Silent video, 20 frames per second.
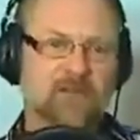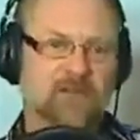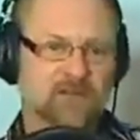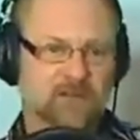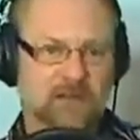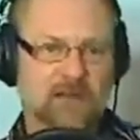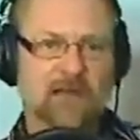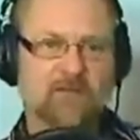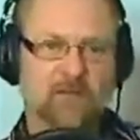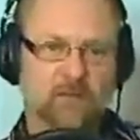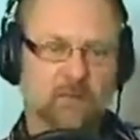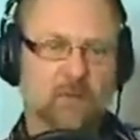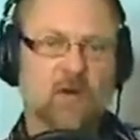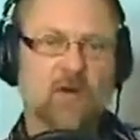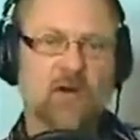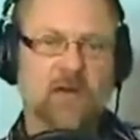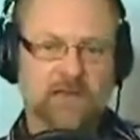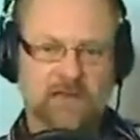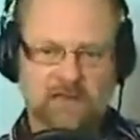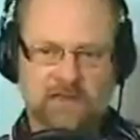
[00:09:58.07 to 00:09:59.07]
You have
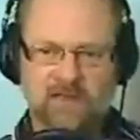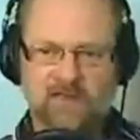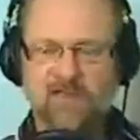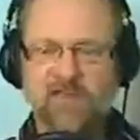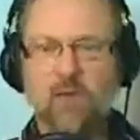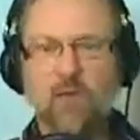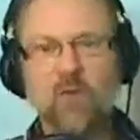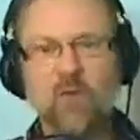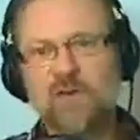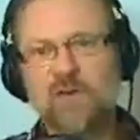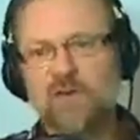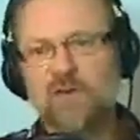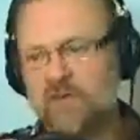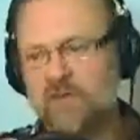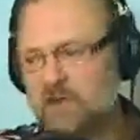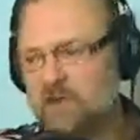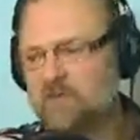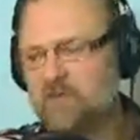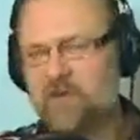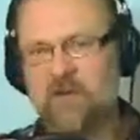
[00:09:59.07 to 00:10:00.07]
PONT, and it's the worst thing
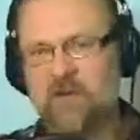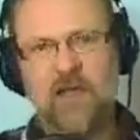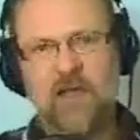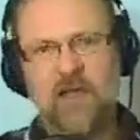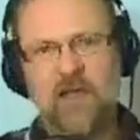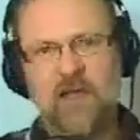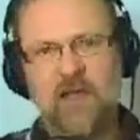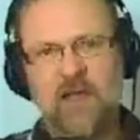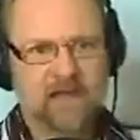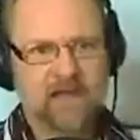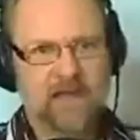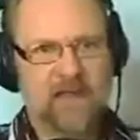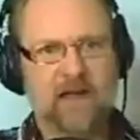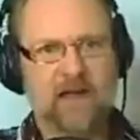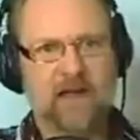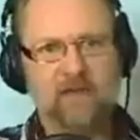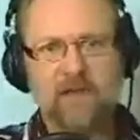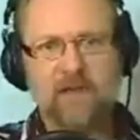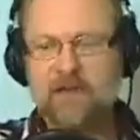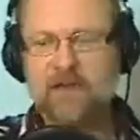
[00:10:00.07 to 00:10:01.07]
for a diabetic to
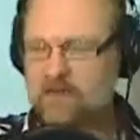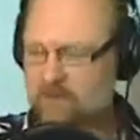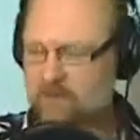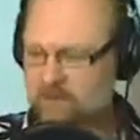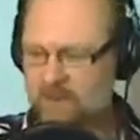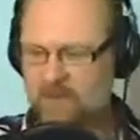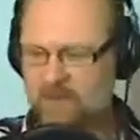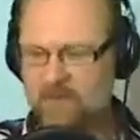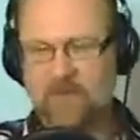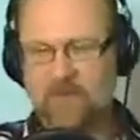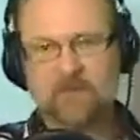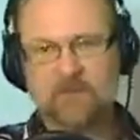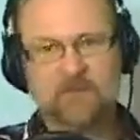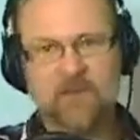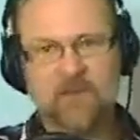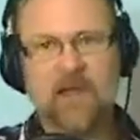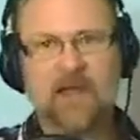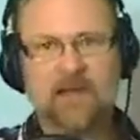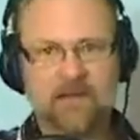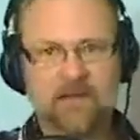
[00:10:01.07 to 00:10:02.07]
have that little
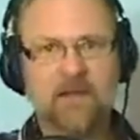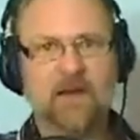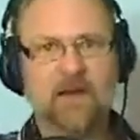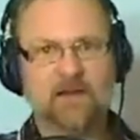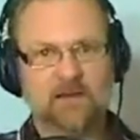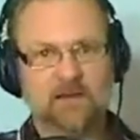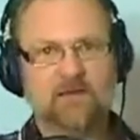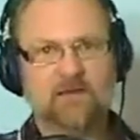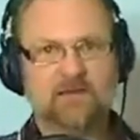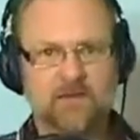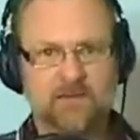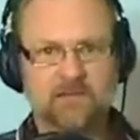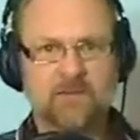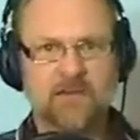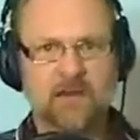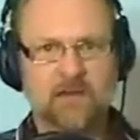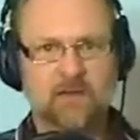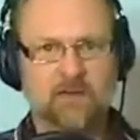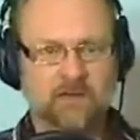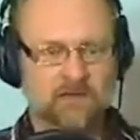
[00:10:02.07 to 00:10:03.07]
fat gut.
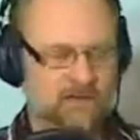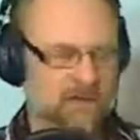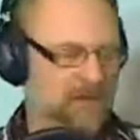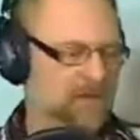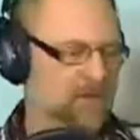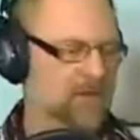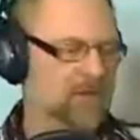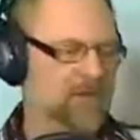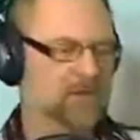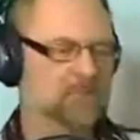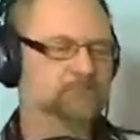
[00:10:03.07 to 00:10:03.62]
around the middle.